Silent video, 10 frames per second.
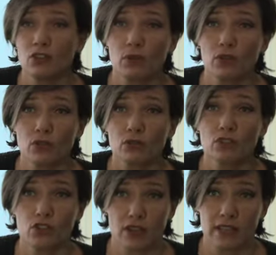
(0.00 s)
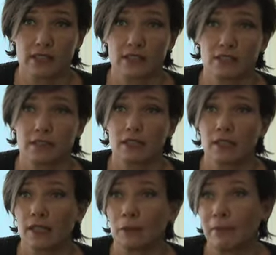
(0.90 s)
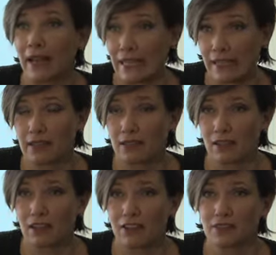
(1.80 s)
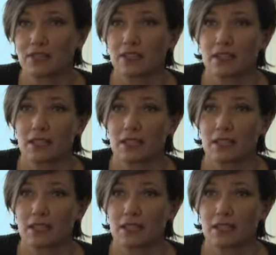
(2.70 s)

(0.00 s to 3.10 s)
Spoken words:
that we're all stressed and manic in our lives,